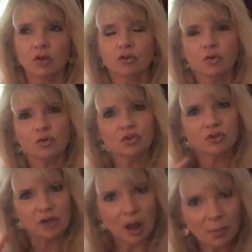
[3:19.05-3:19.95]
So
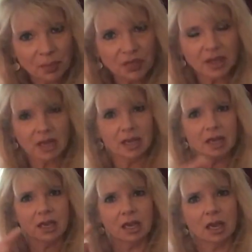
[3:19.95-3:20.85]

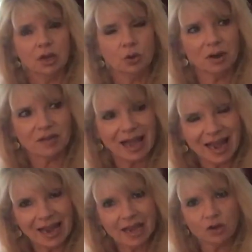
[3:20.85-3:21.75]
something, you have a
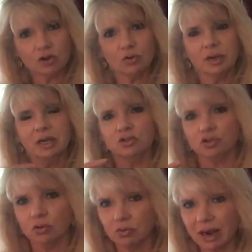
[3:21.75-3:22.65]
hankering
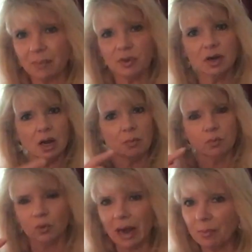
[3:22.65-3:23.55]
to wrap it
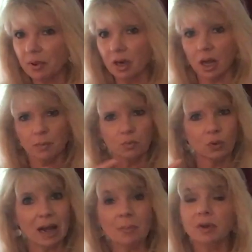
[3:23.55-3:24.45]

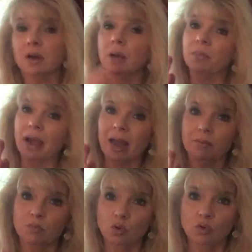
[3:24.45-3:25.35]
up,
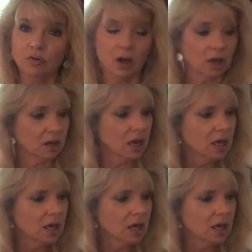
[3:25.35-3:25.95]
and move on.